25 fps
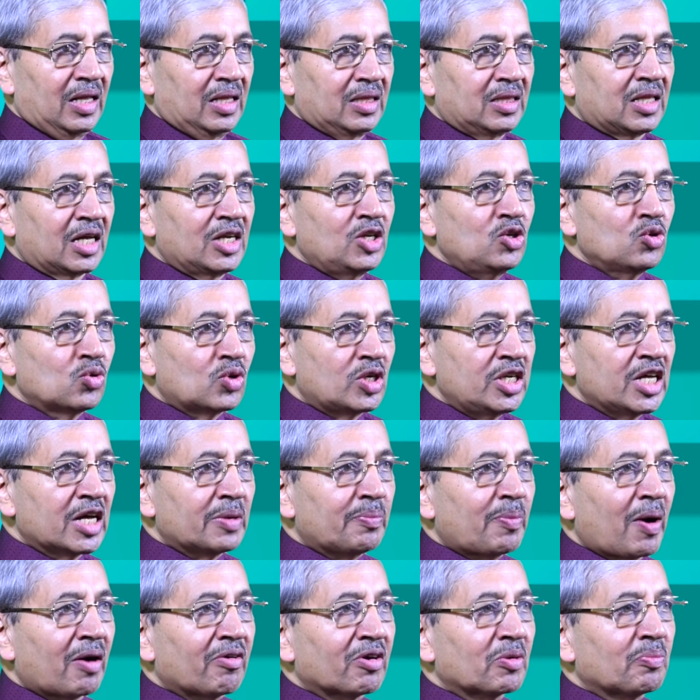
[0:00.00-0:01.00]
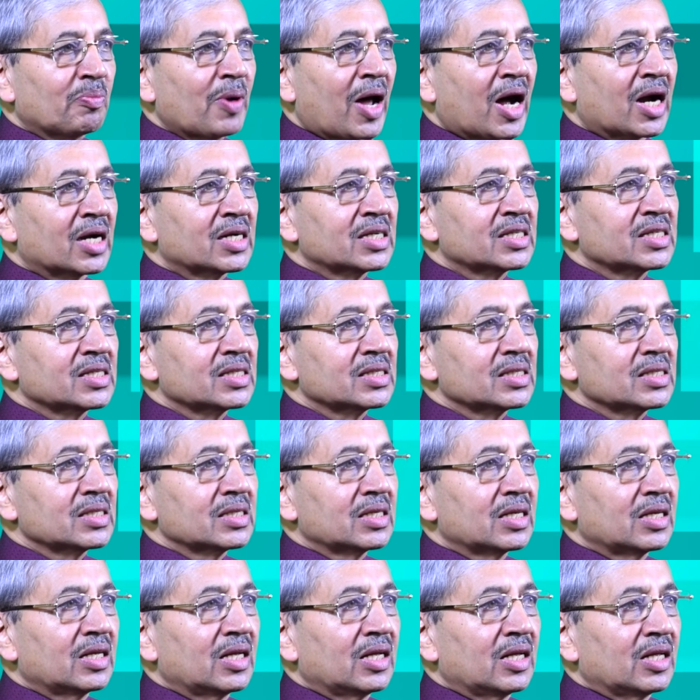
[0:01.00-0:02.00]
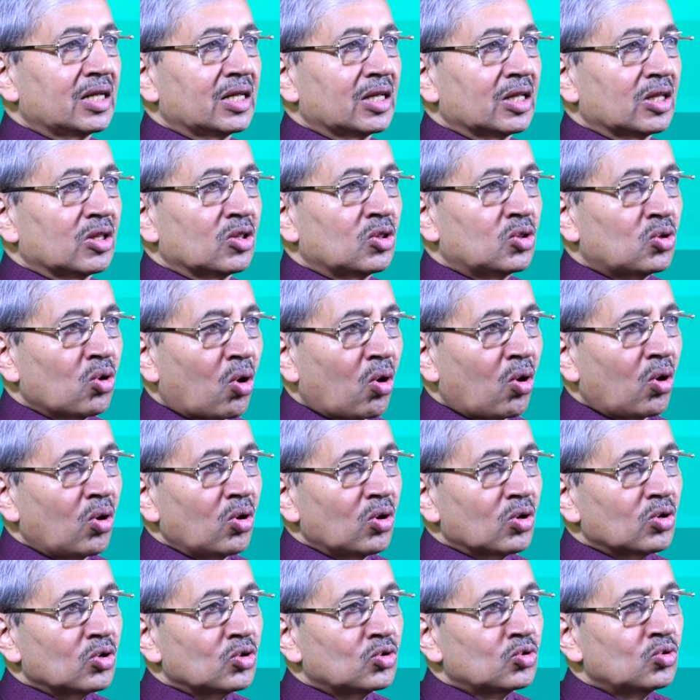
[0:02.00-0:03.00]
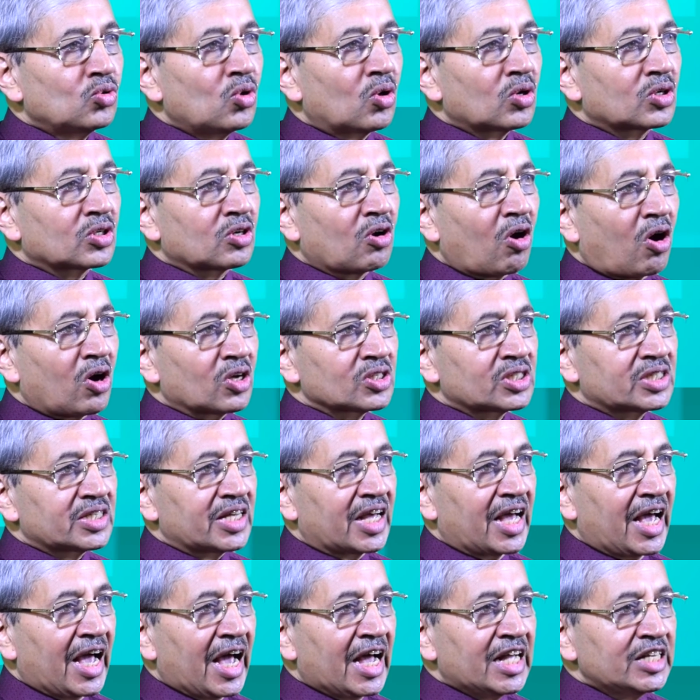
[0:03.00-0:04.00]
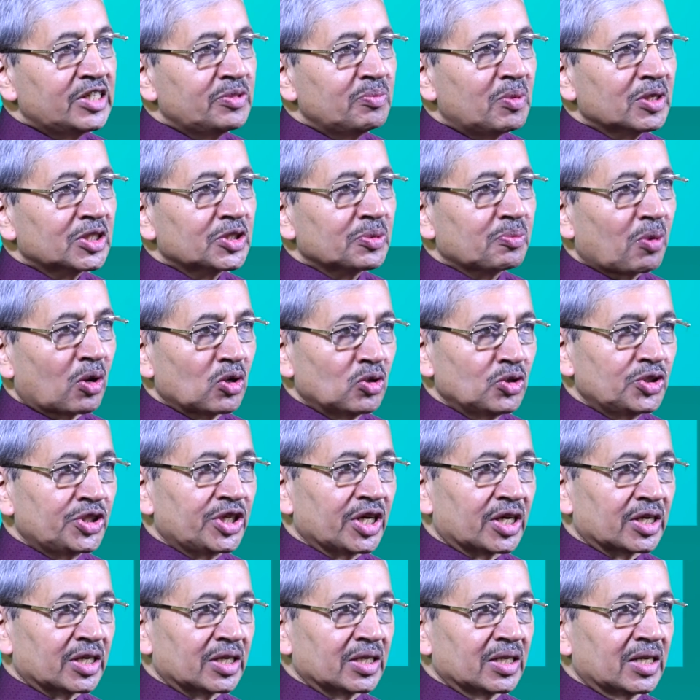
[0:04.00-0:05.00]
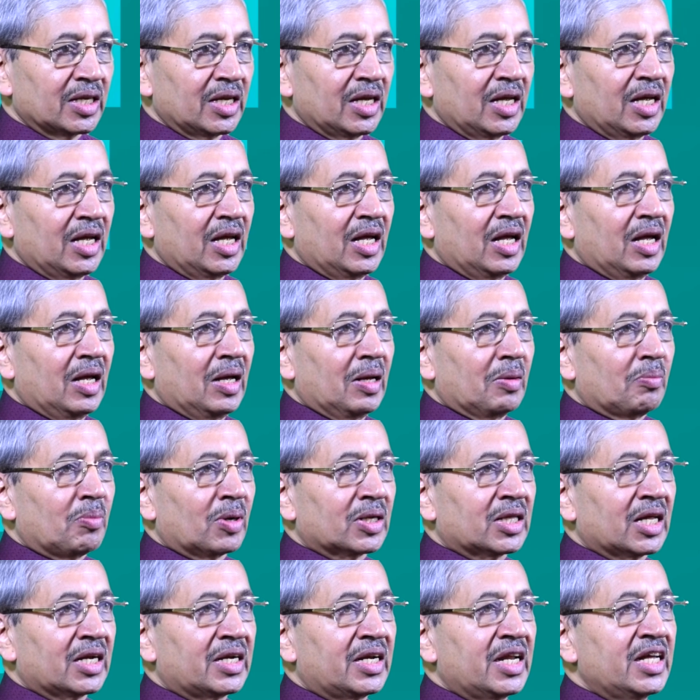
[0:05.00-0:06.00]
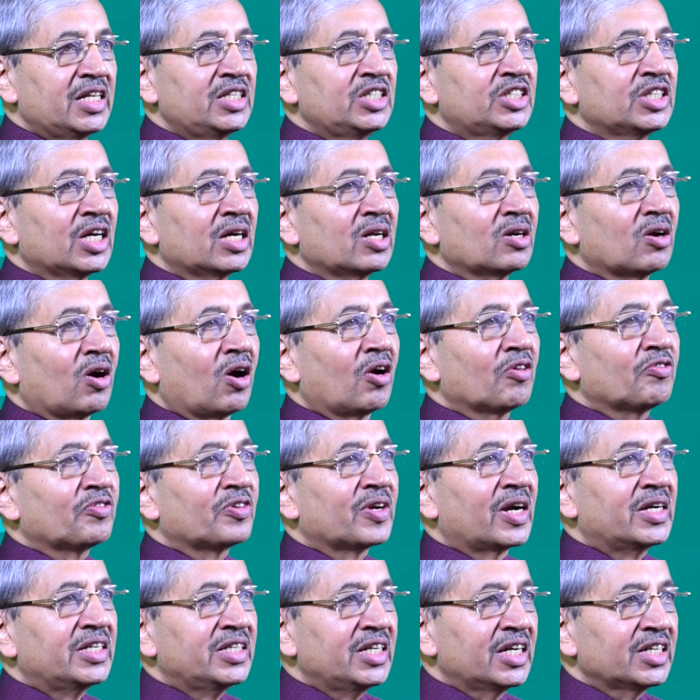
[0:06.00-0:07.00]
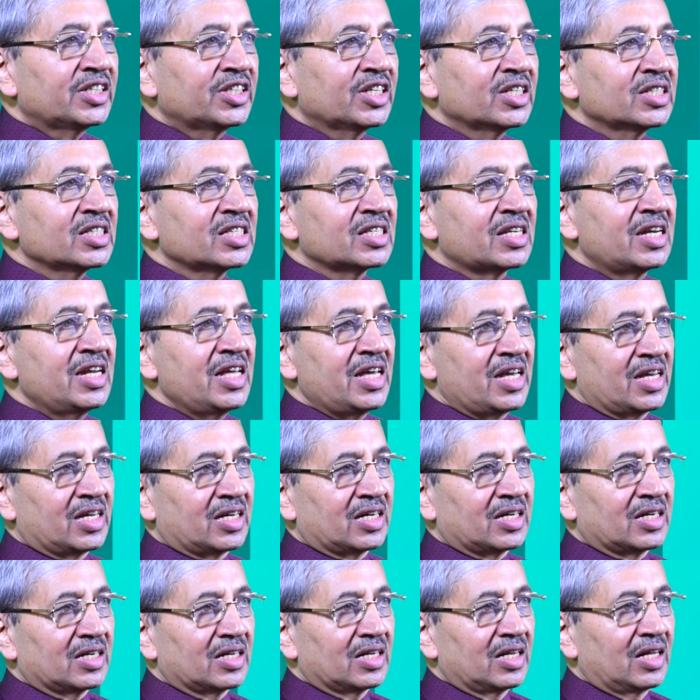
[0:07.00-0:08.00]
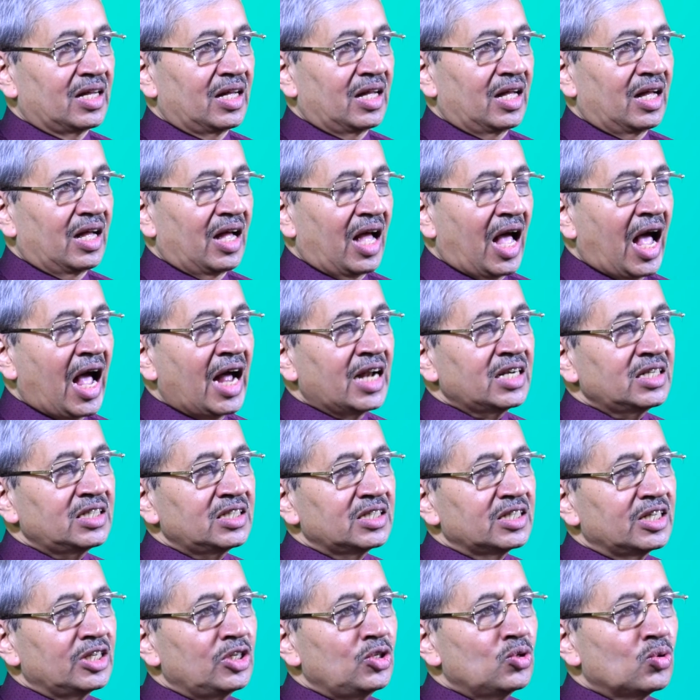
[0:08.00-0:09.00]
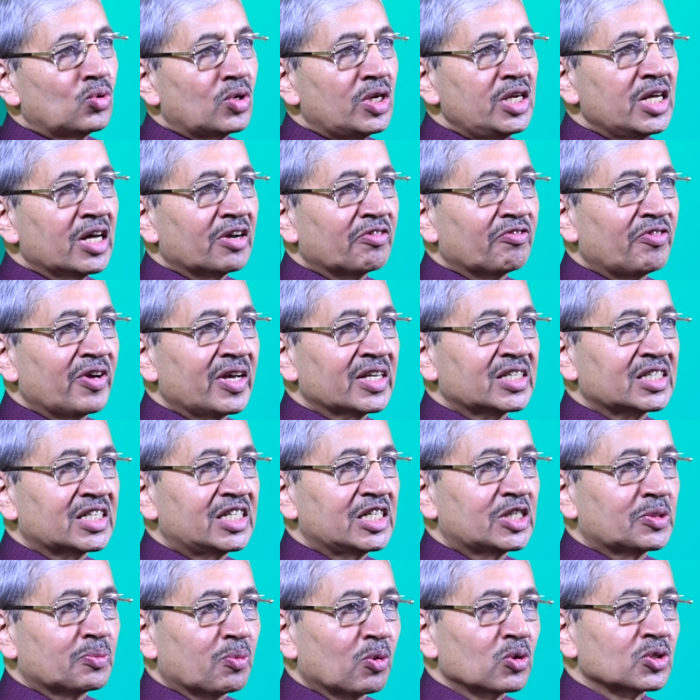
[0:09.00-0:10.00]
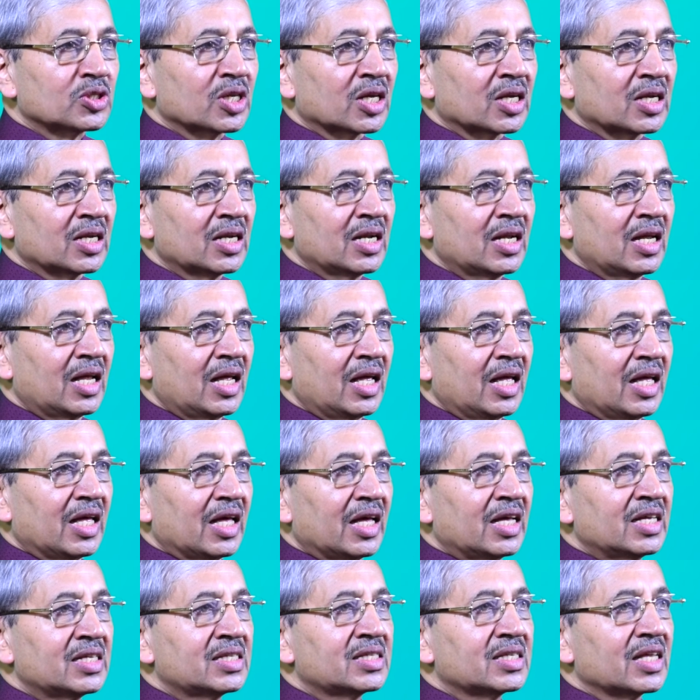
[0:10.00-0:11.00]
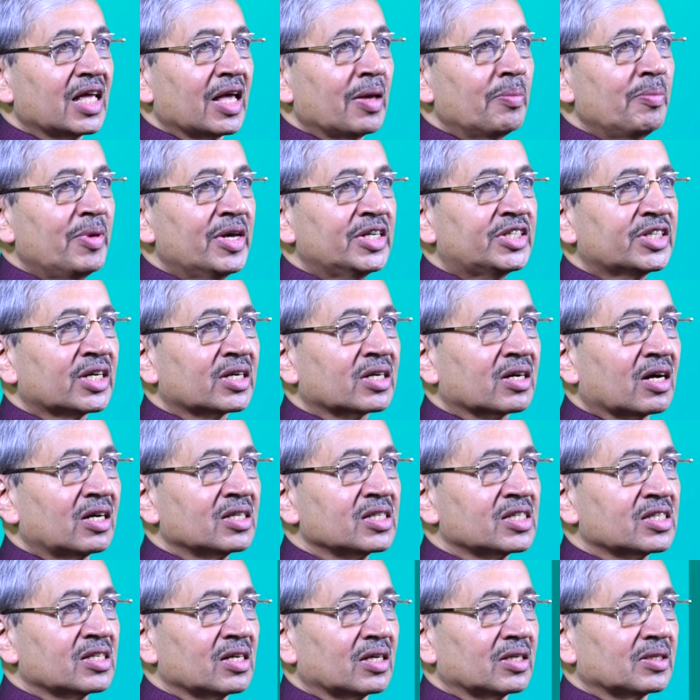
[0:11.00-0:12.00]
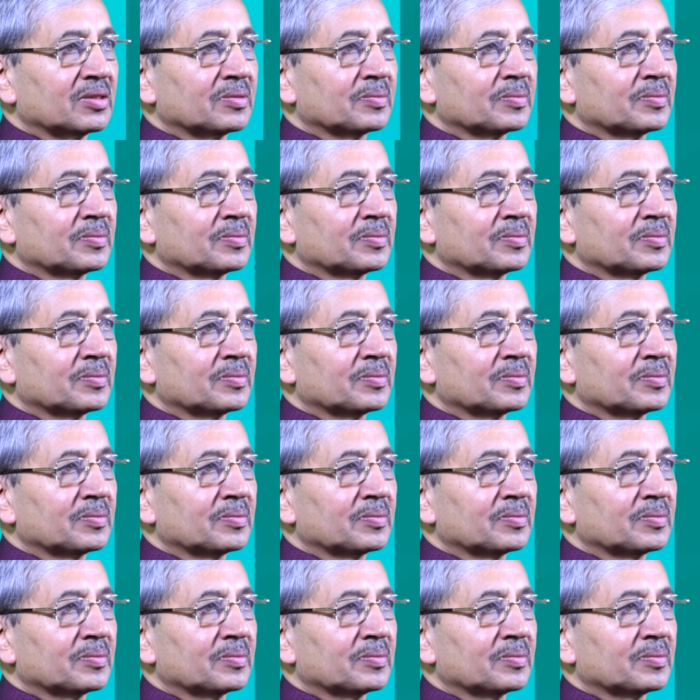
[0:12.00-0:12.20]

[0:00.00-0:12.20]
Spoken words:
The nuclear power plants, though, do not cause as much pollution, but the danger of radiations leak and nuclear waste disposal is a major concern.